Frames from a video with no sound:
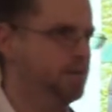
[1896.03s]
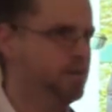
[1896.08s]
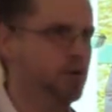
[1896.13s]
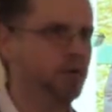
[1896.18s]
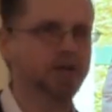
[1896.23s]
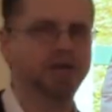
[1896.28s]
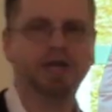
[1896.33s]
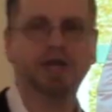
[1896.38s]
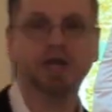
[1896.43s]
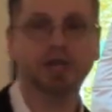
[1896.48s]

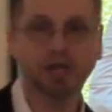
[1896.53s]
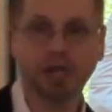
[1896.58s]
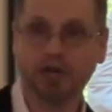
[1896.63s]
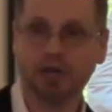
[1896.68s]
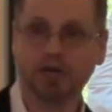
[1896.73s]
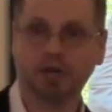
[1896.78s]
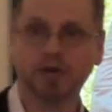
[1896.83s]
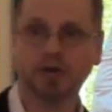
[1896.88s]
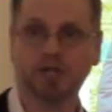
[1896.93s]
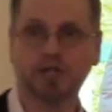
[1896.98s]
pulling each
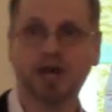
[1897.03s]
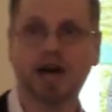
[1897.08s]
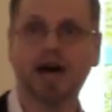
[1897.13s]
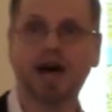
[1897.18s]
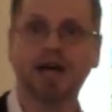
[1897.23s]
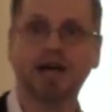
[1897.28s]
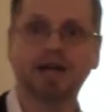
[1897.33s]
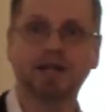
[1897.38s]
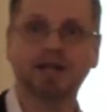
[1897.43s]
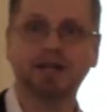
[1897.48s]
other
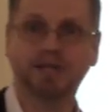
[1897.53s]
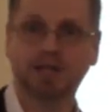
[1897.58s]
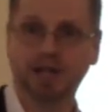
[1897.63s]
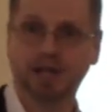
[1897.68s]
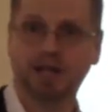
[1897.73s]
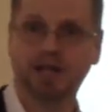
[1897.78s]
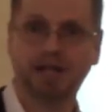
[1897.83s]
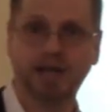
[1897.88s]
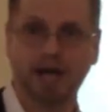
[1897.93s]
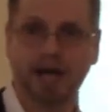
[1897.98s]
aside and
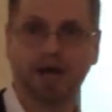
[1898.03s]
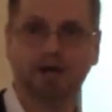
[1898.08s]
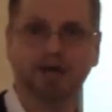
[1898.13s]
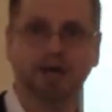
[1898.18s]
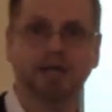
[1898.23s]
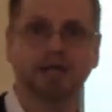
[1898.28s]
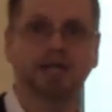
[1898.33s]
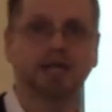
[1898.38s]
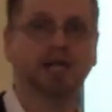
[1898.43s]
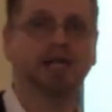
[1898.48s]
sitting
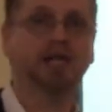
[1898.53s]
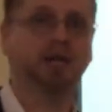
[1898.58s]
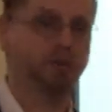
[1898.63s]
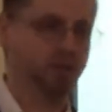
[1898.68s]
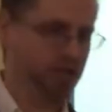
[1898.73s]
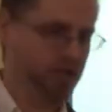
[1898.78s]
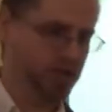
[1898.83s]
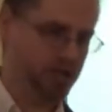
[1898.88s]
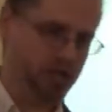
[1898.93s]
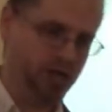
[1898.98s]
down and dealing
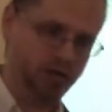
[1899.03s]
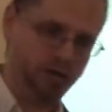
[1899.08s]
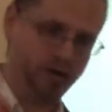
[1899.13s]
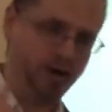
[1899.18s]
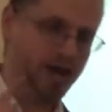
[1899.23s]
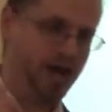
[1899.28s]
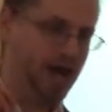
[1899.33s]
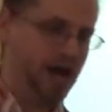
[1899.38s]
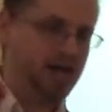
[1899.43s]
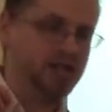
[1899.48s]
with each other
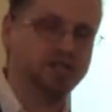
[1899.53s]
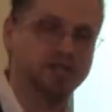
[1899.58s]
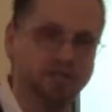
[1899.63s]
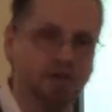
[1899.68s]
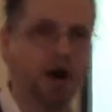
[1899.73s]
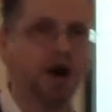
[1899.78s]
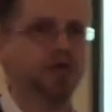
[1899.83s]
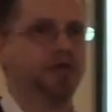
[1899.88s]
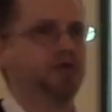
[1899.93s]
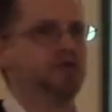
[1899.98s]
as
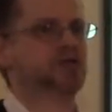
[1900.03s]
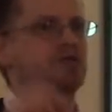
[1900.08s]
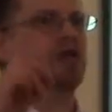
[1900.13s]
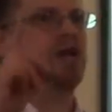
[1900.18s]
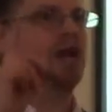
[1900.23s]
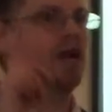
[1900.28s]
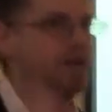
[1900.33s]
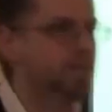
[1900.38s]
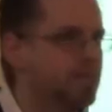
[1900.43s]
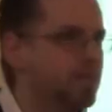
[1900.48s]
fathers
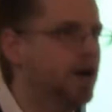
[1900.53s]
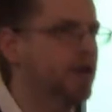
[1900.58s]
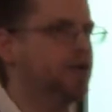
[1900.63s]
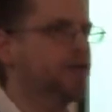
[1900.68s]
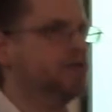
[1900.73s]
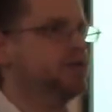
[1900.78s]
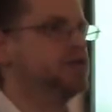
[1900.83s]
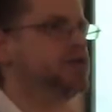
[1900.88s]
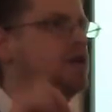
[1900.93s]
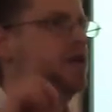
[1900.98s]
and
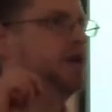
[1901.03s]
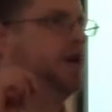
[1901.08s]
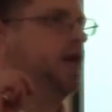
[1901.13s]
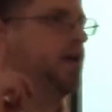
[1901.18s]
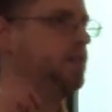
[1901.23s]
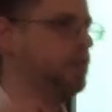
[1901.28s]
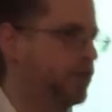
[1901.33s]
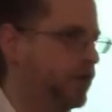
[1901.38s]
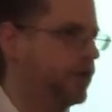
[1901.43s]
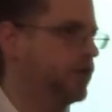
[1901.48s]
mothers
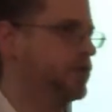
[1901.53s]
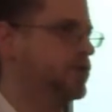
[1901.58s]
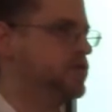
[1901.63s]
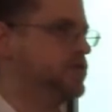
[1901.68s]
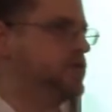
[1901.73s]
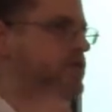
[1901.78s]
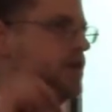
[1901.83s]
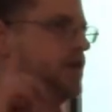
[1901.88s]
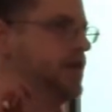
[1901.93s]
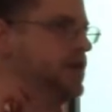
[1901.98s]
and
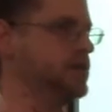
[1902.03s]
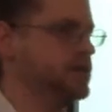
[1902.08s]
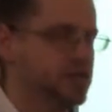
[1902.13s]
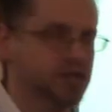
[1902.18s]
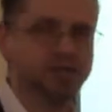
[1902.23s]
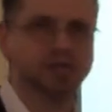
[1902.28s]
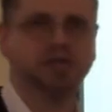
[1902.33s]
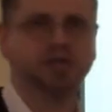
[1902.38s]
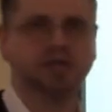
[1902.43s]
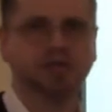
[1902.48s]
brothers and
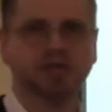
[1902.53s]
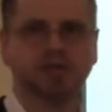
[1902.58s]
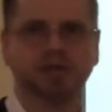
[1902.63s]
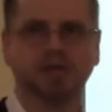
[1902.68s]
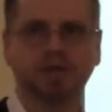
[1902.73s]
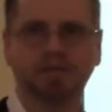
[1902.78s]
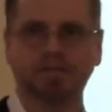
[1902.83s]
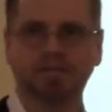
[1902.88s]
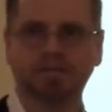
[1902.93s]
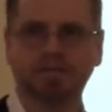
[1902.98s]
sisters.